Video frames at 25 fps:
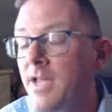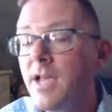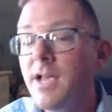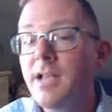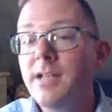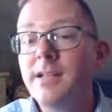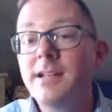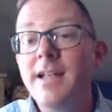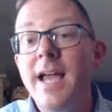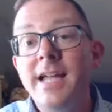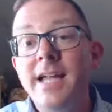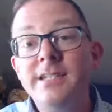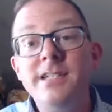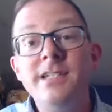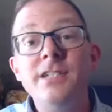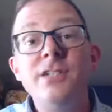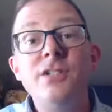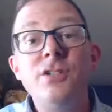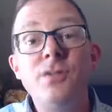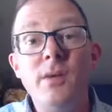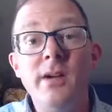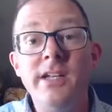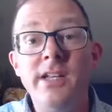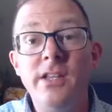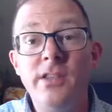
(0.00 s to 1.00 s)

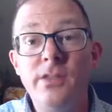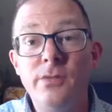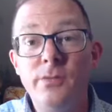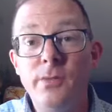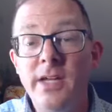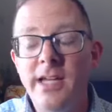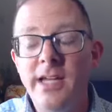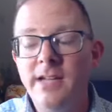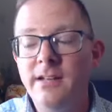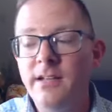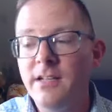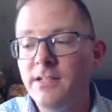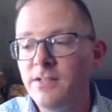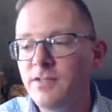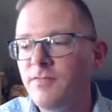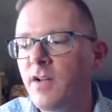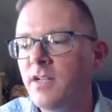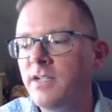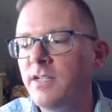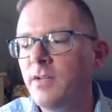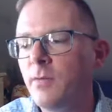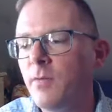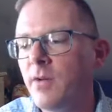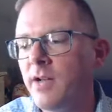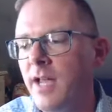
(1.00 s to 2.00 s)
1923, and it's
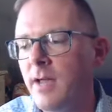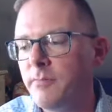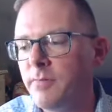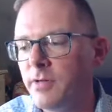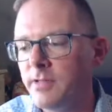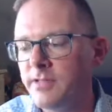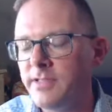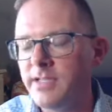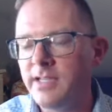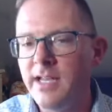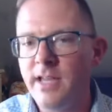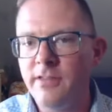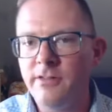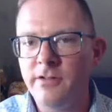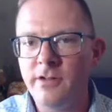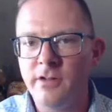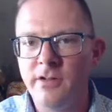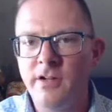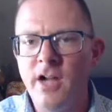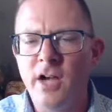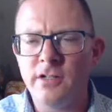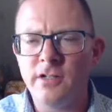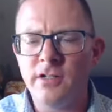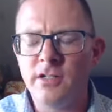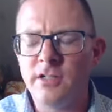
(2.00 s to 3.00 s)
funny when I put together an
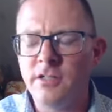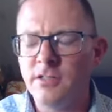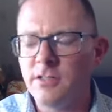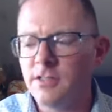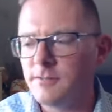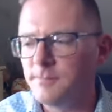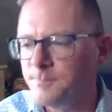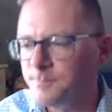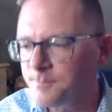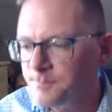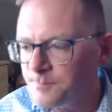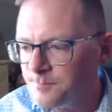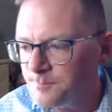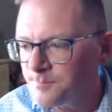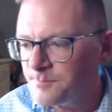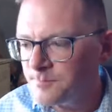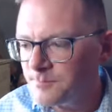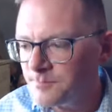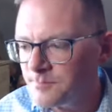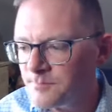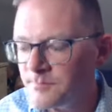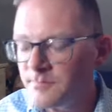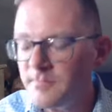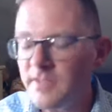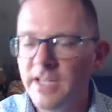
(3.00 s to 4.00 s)
article
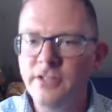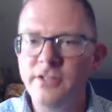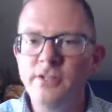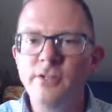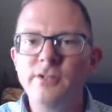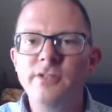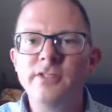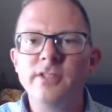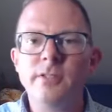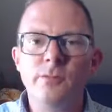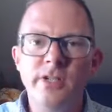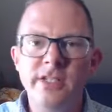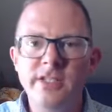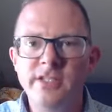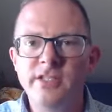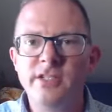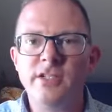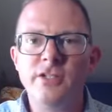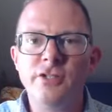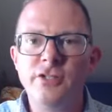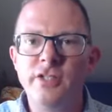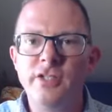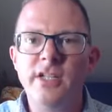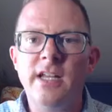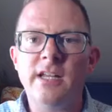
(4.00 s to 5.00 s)
and do some
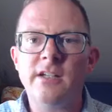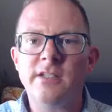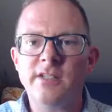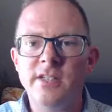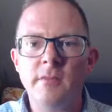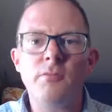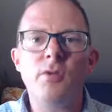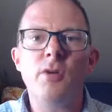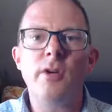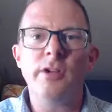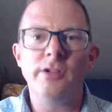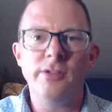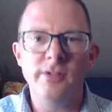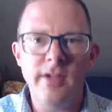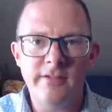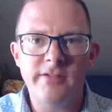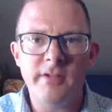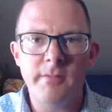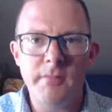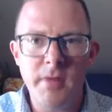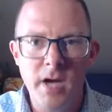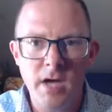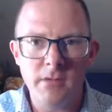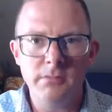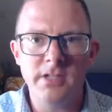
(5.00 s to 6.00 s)
research, and at some point you have to
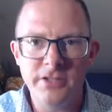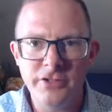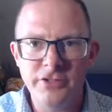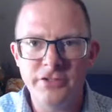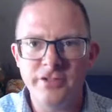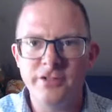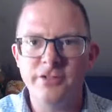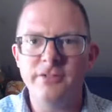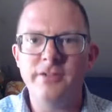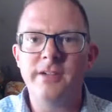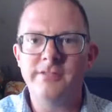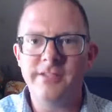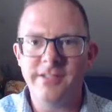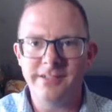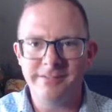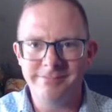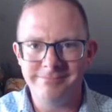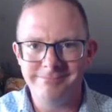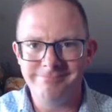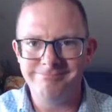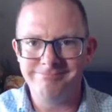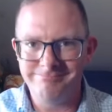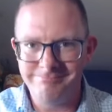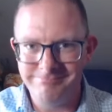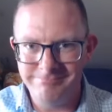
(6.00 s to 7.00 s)
publish, and you have to
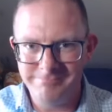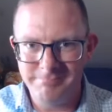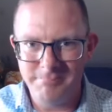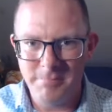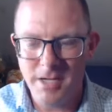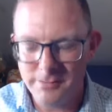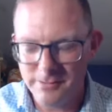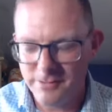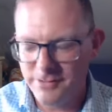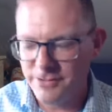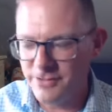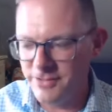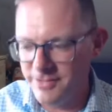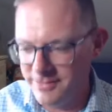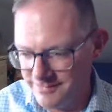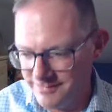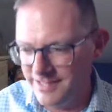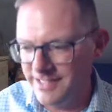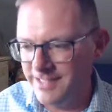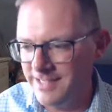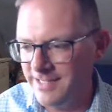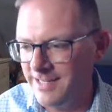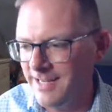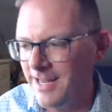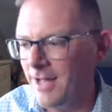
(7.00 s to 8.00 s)
publish it and
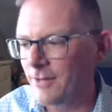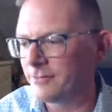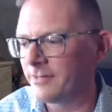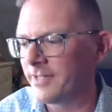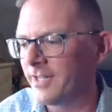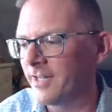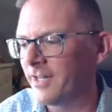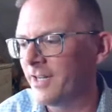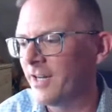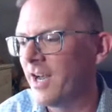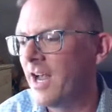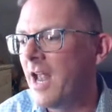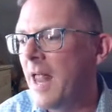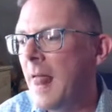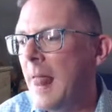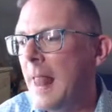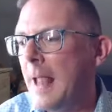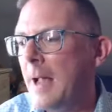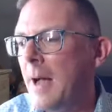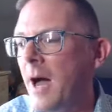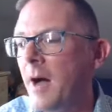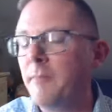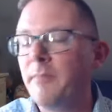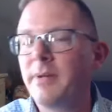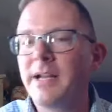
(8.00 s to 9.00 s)
get it out there.
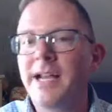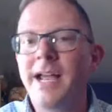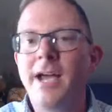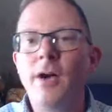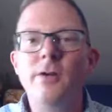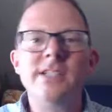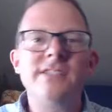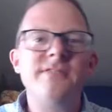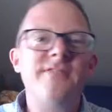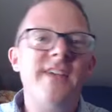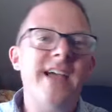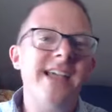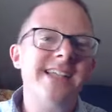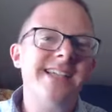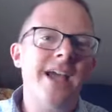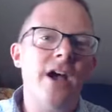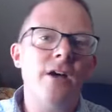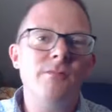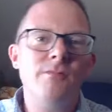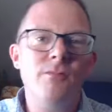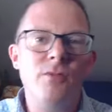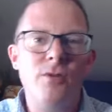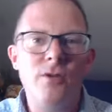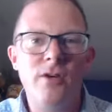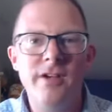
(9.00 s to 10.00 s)
But I always find out
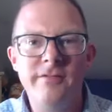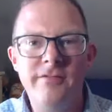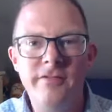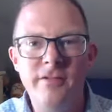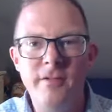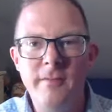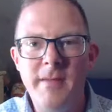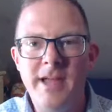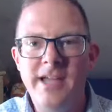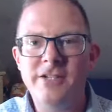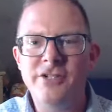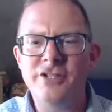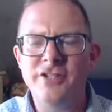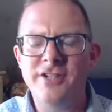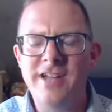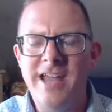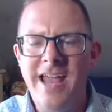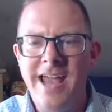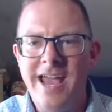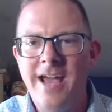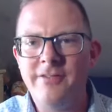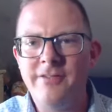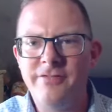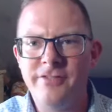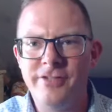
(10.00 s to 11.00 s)
more information
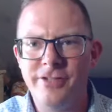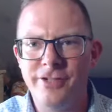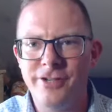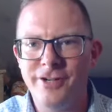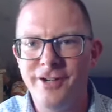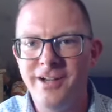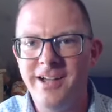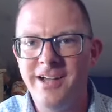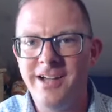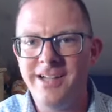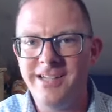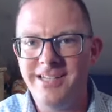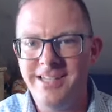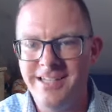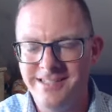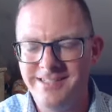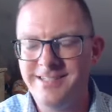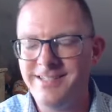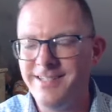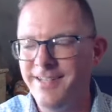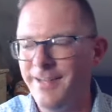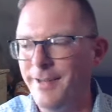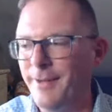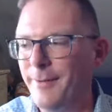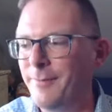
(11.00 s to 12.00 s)
after, it
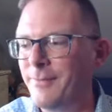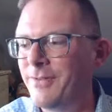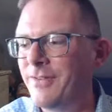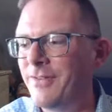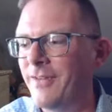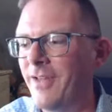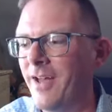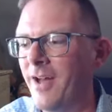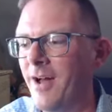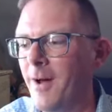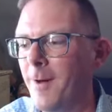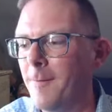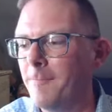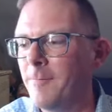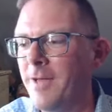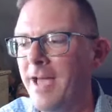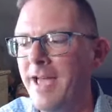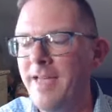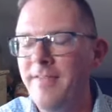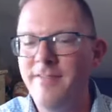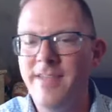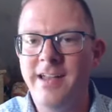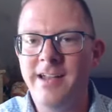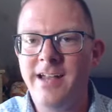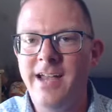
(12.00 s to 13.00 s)
seems,
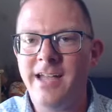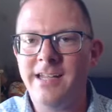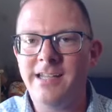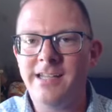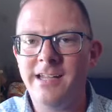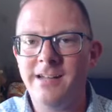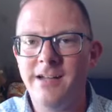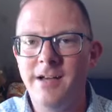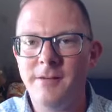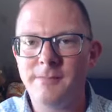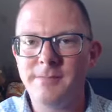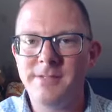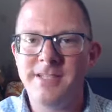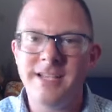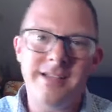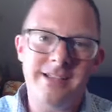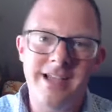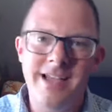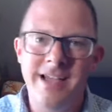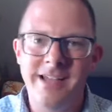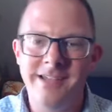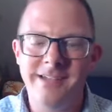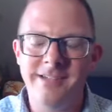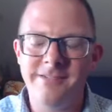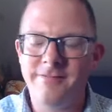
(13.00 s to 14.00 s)
and then I get upset
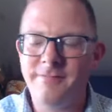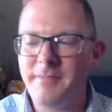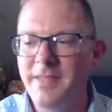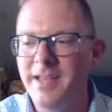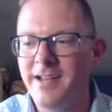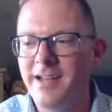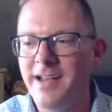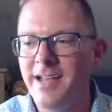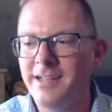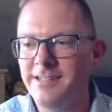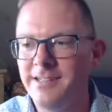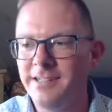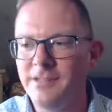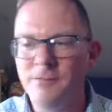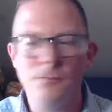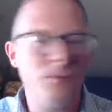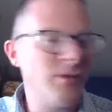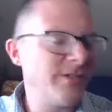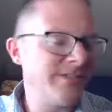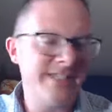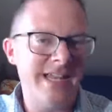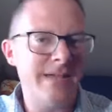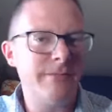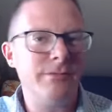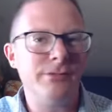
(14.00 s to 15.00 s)
kind of that I
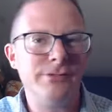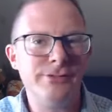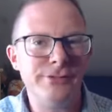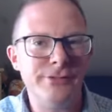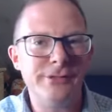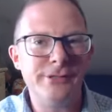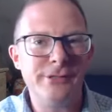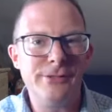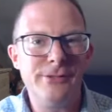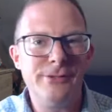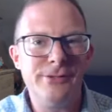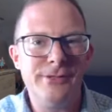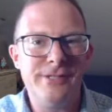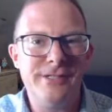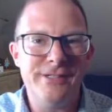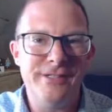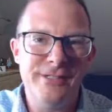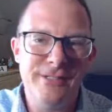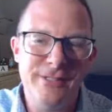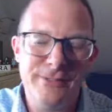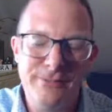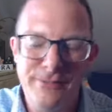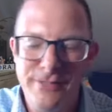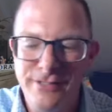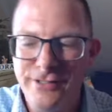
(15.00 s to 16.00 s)
wasn't able to include it in
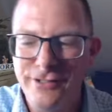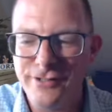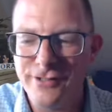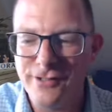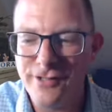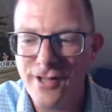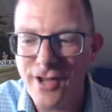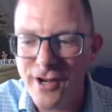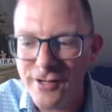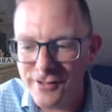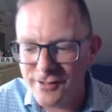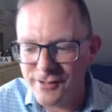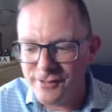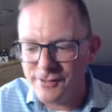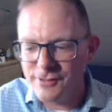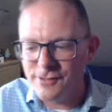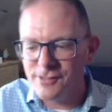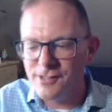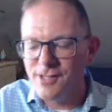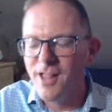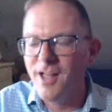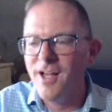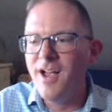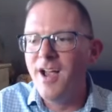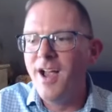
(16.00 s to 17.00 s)
the original
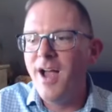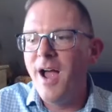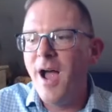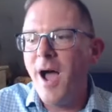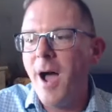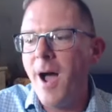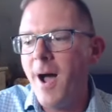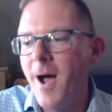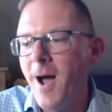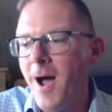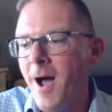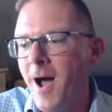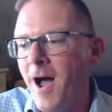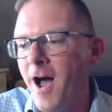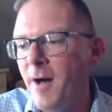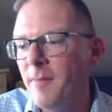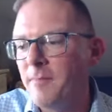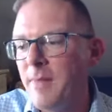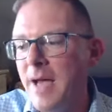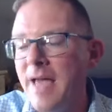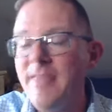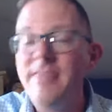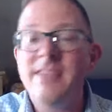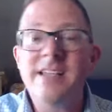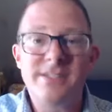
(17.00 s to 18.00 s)
article,
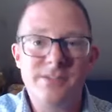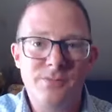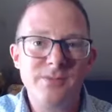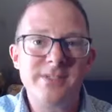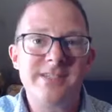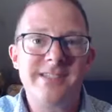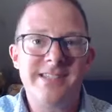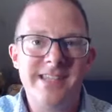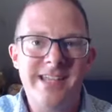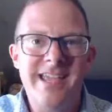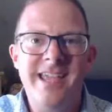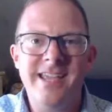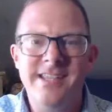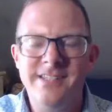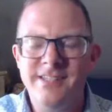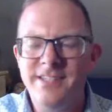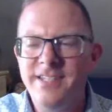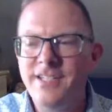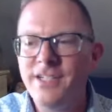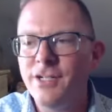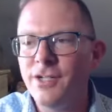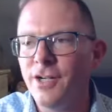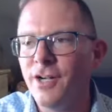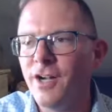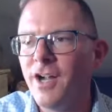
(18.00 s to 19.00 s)
and this was the case
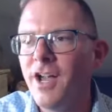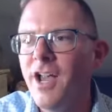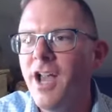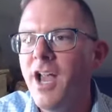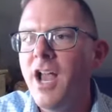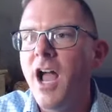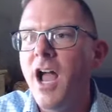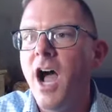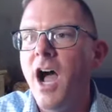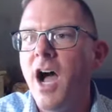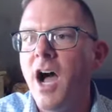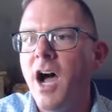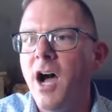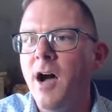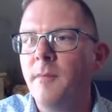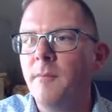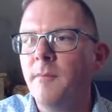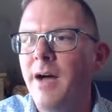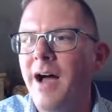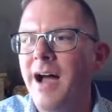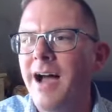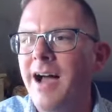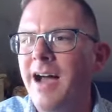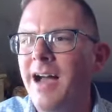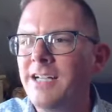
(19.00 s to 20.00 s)
here.
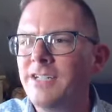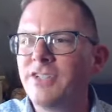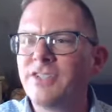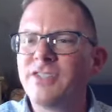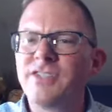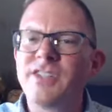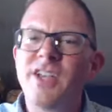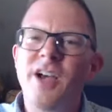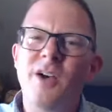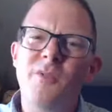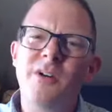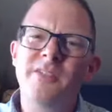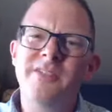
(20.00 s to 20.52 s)
I just thought, well,